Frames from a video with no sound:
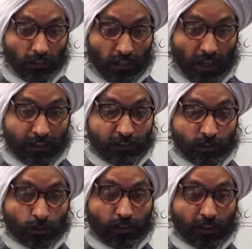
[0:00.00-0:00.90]
that
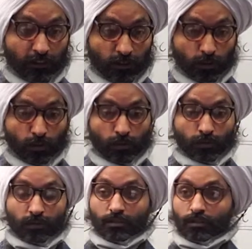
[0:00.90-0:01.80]
you can
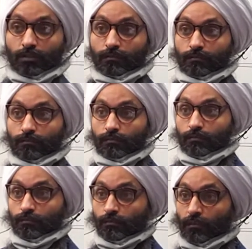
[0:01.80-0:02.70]
use
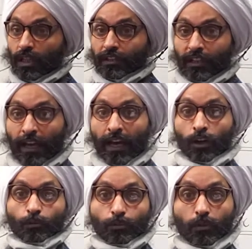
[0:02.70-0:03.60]
to
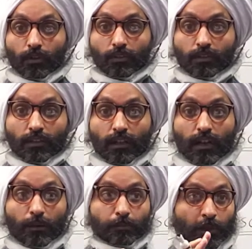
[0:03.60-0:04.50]
help
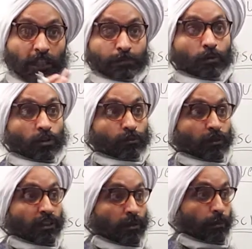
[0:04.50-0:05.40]
people be the